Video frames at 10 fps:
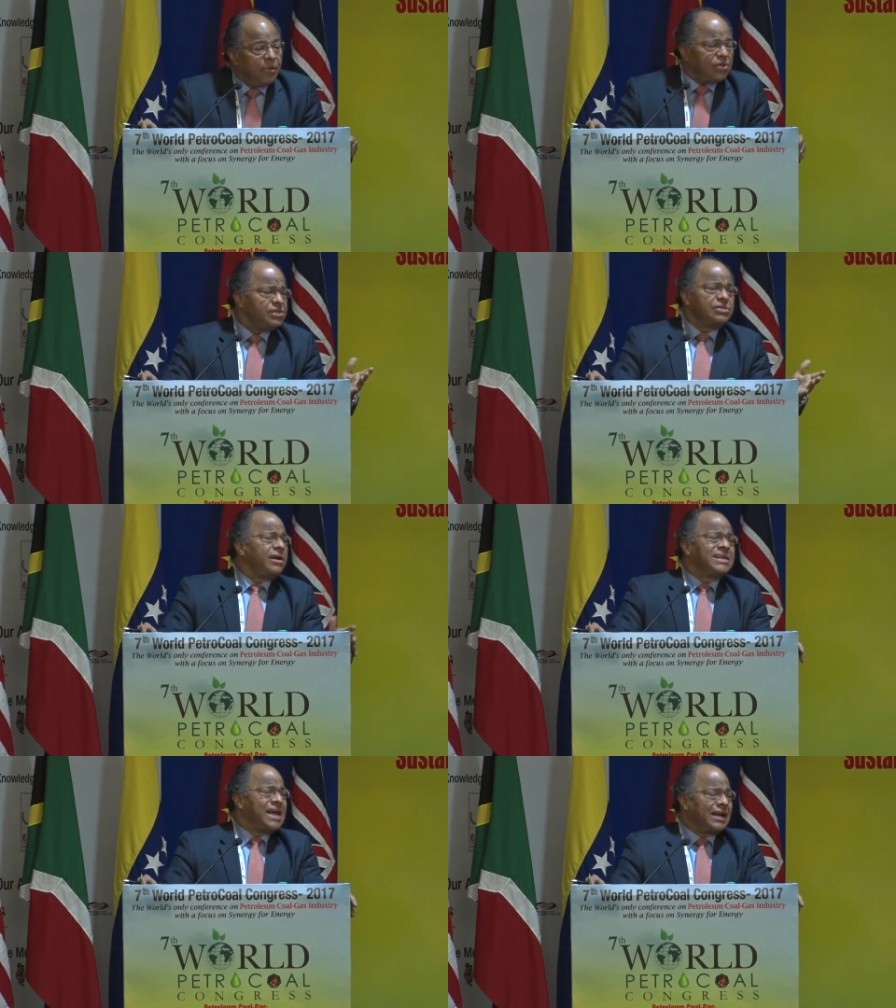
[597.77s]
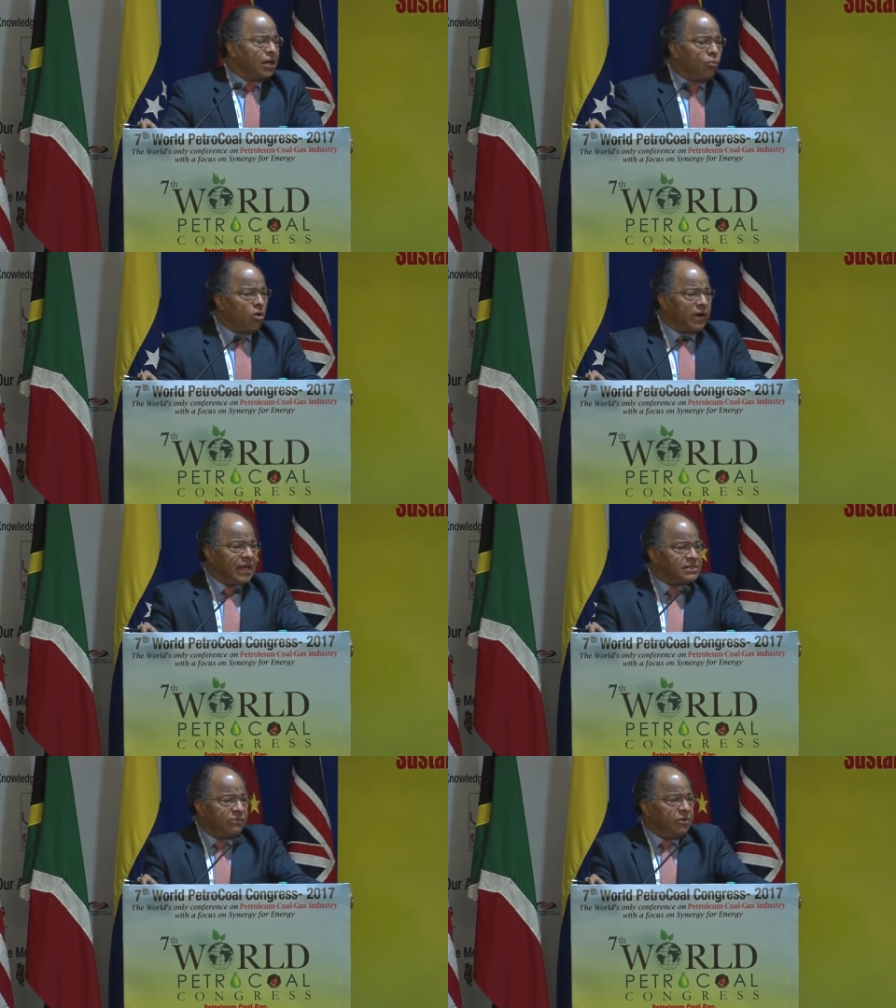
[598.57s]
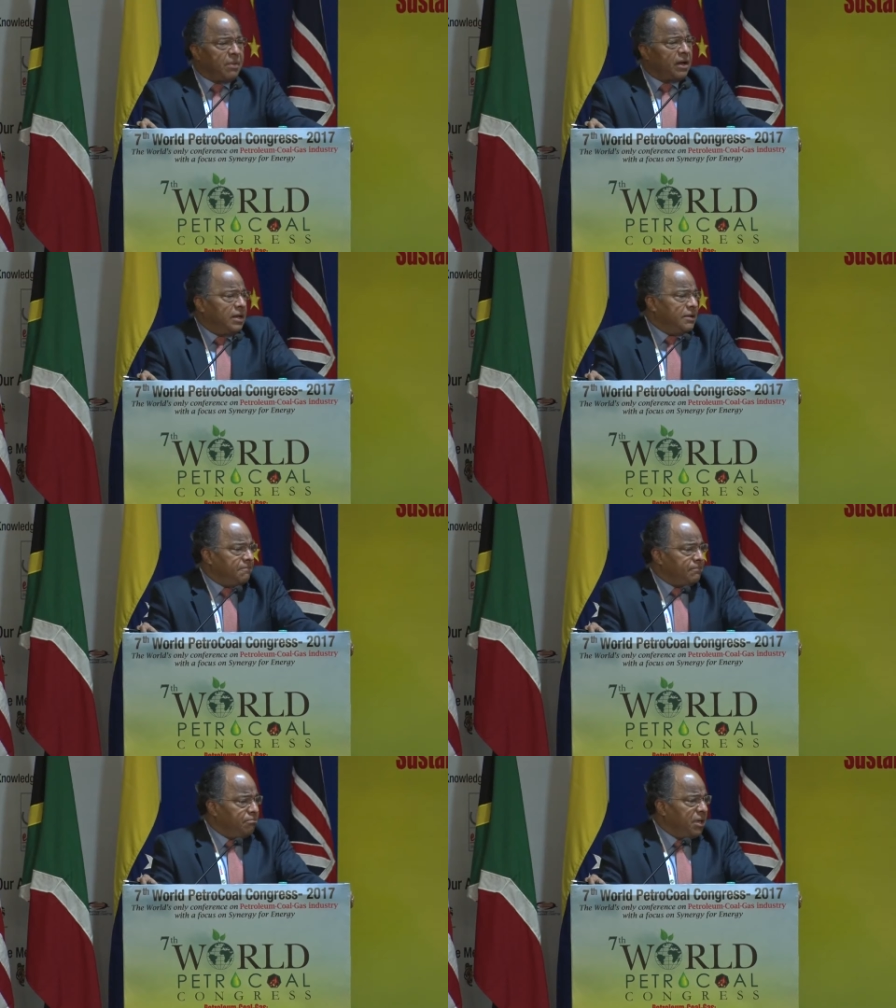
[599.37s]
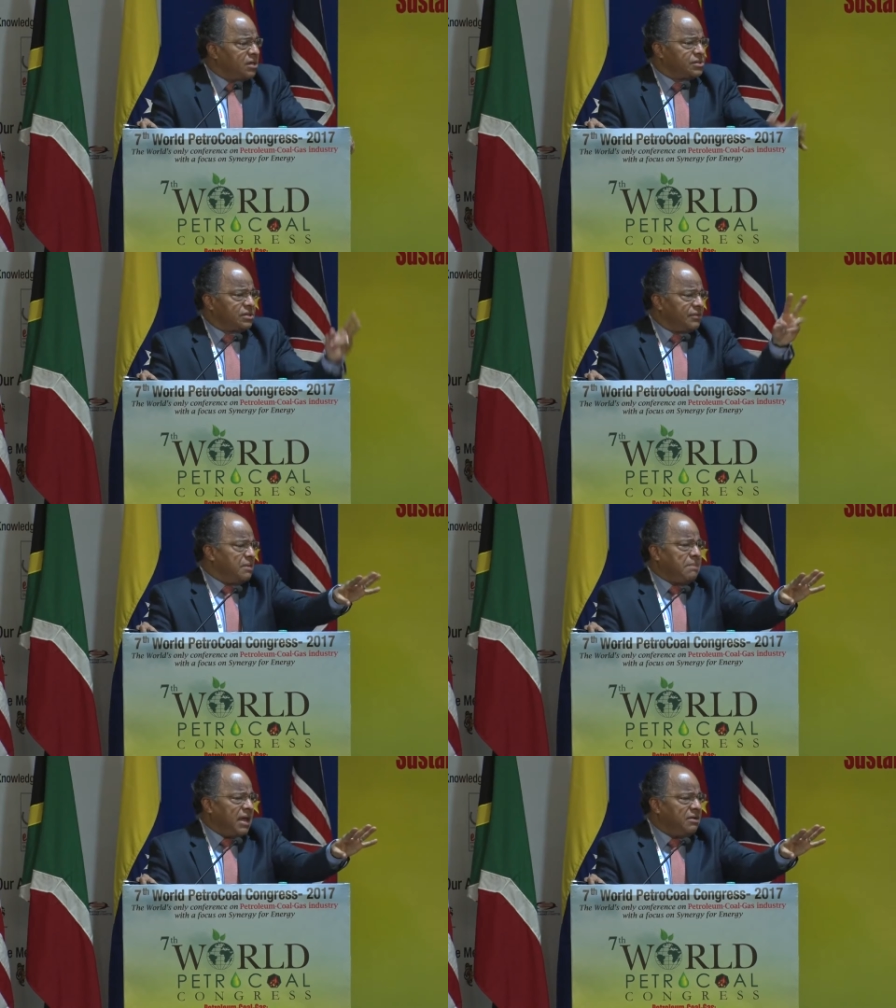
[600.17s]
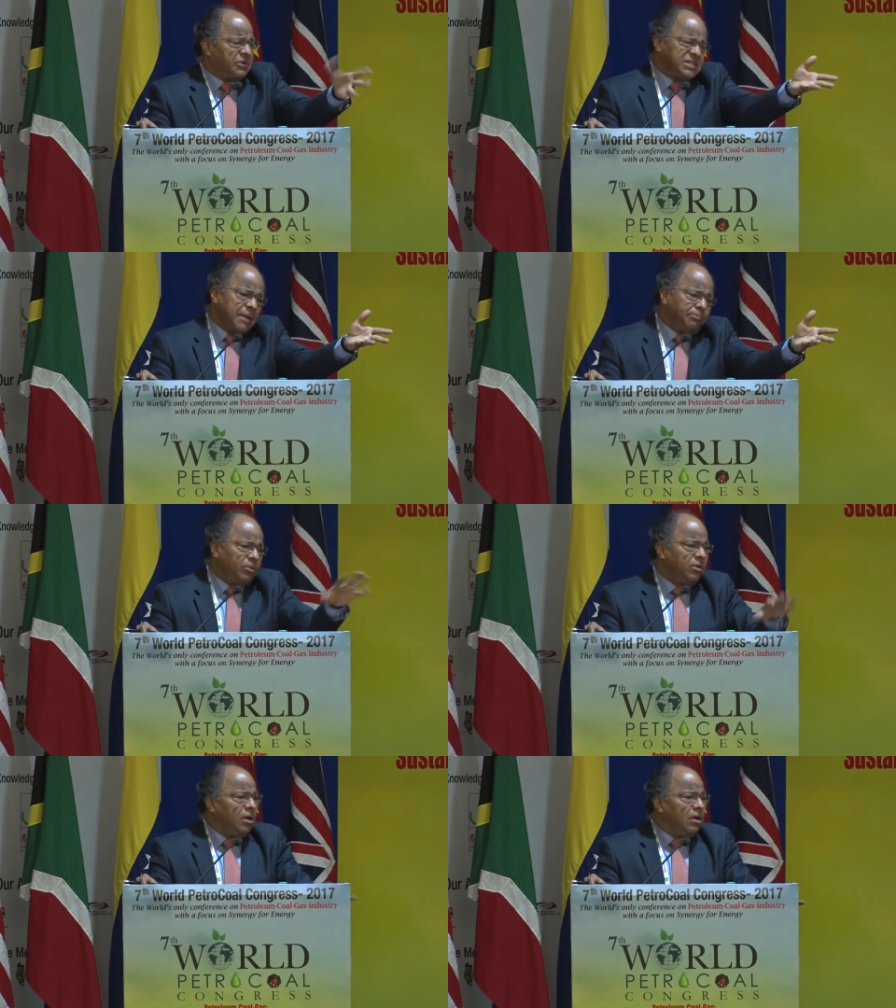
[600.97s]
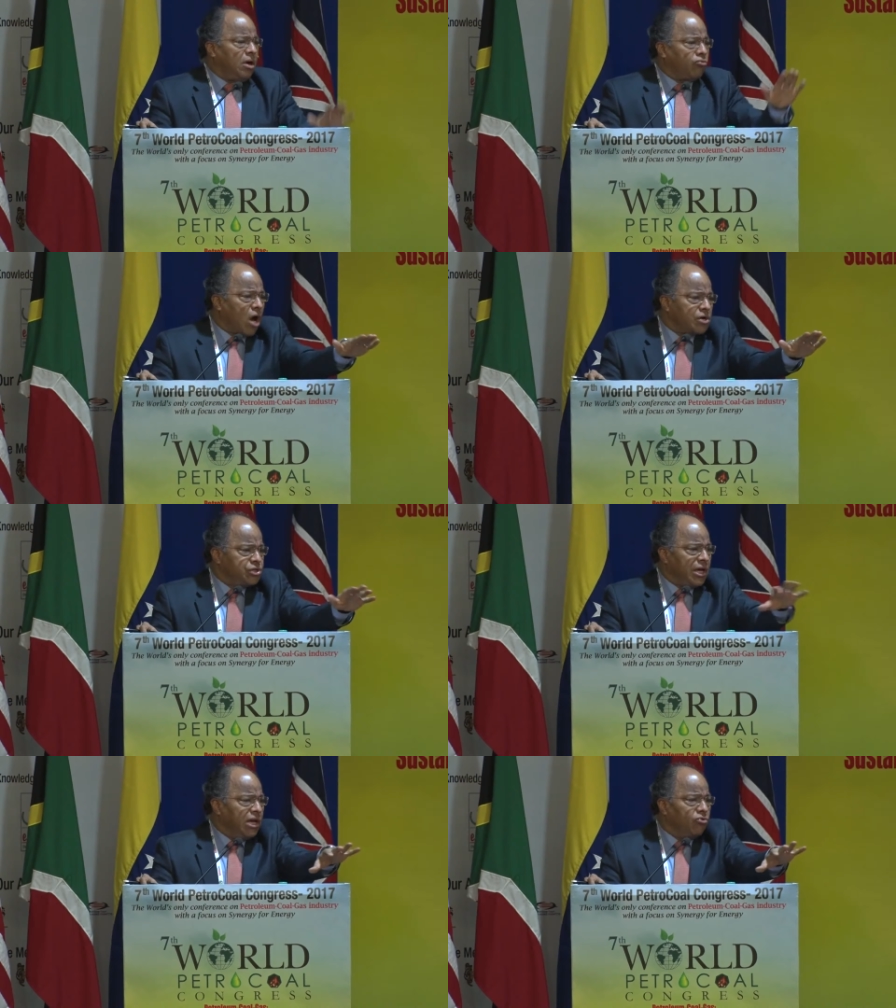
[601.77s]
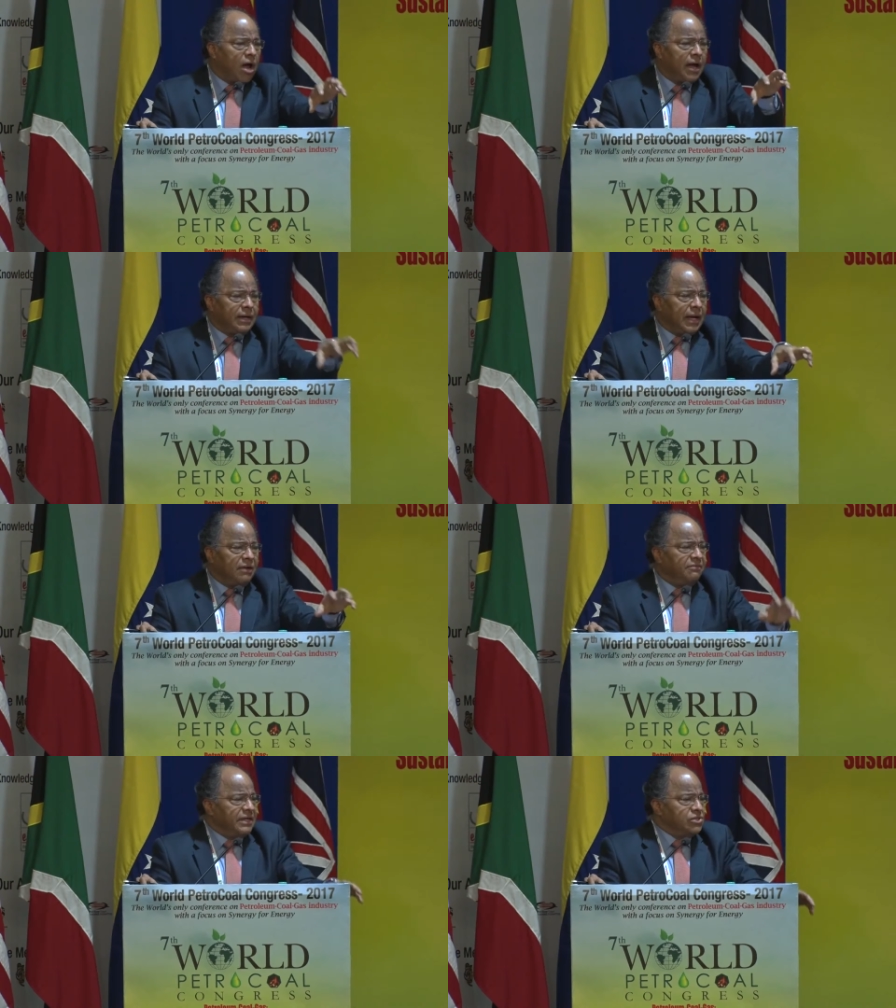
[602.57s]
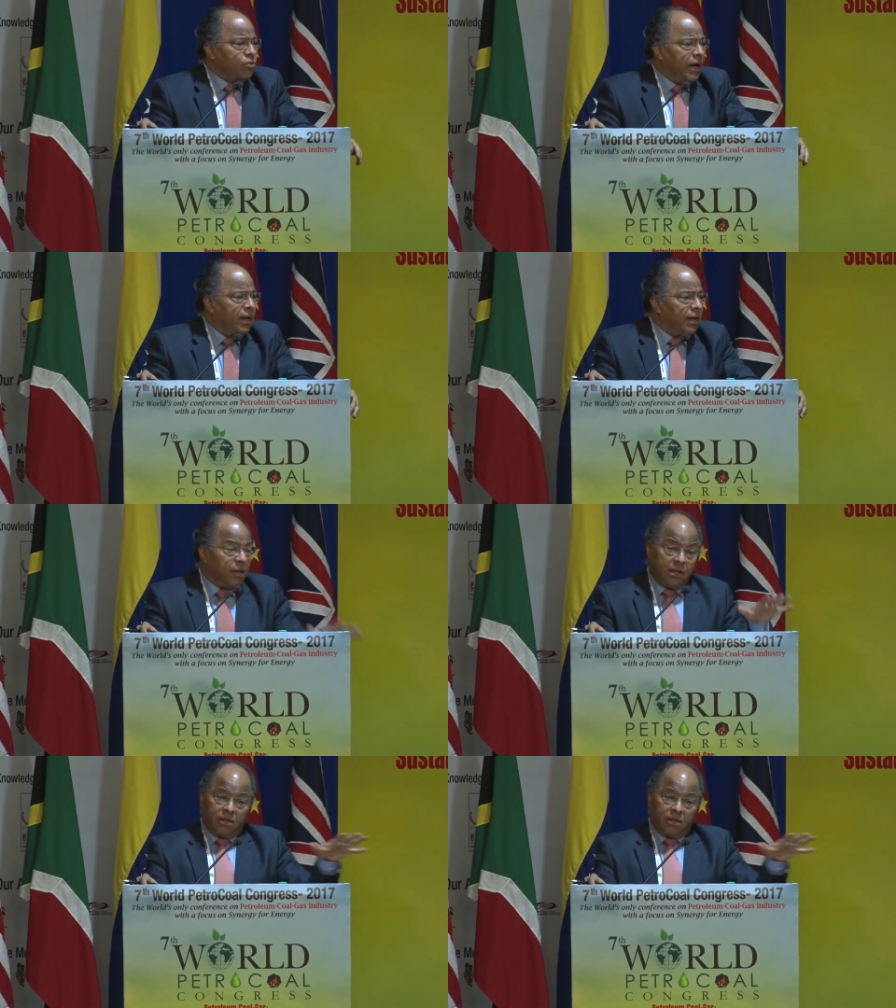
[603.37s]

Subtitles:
Because it's not exactly a war against everybody. Because the main, for example, Russia, Iran, and Venezuela,